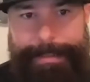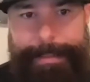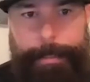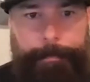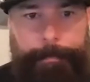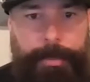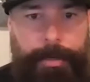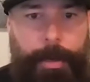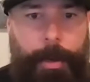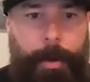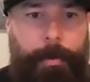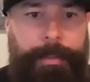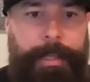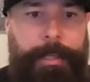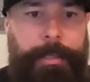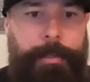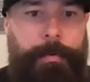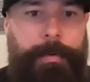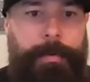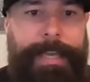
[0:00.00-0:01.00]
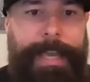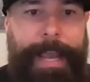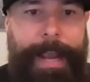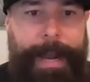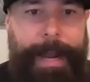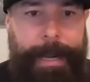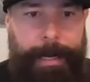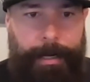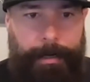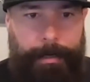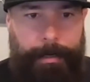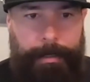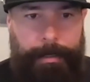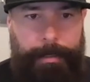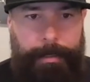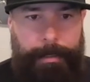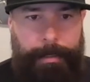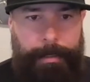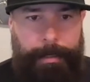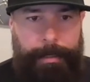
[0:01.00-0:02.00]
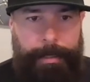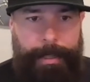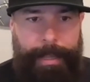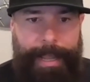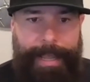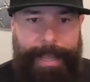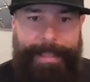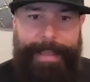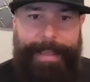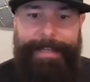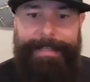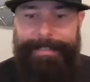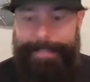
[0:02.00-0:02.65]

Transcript: them know that you care and they can